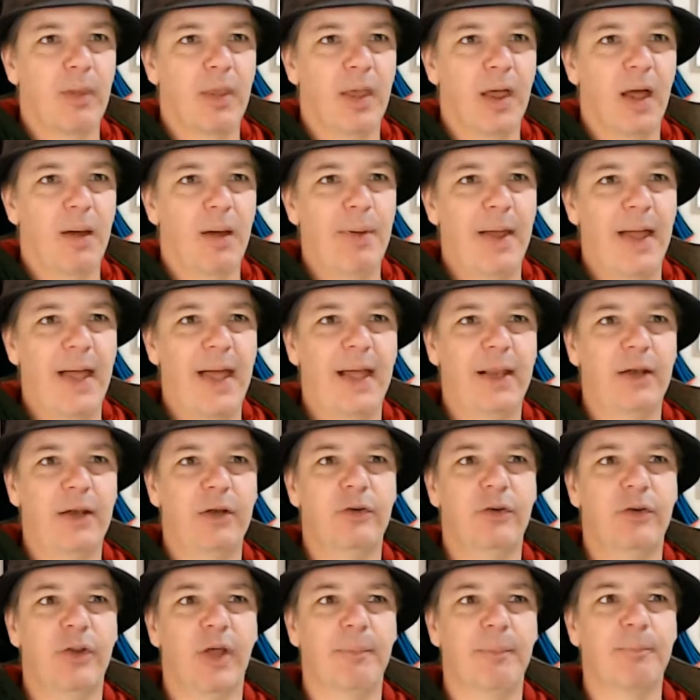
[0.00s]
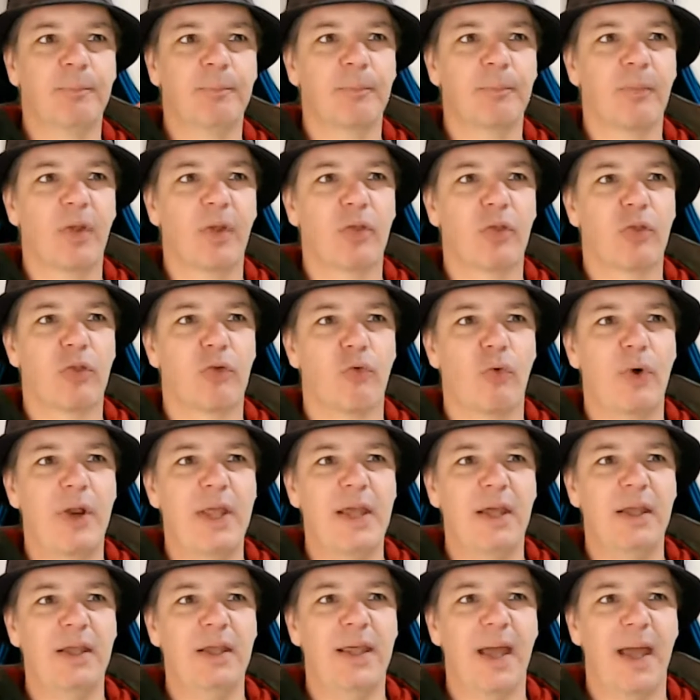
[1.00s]
and
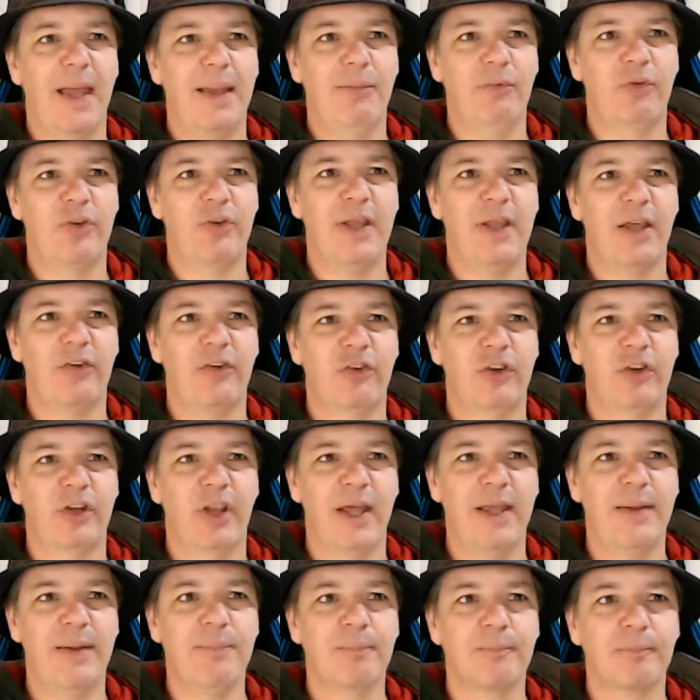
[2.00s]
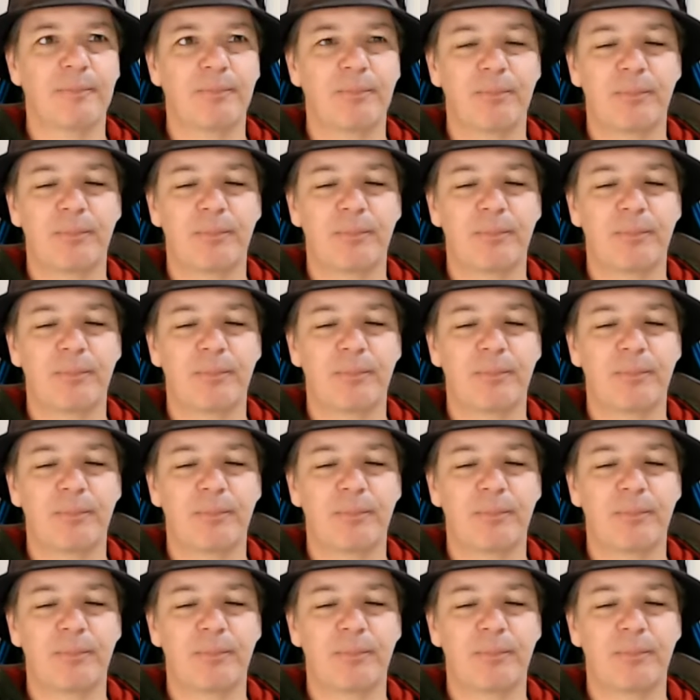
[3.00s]
3 games yesterday,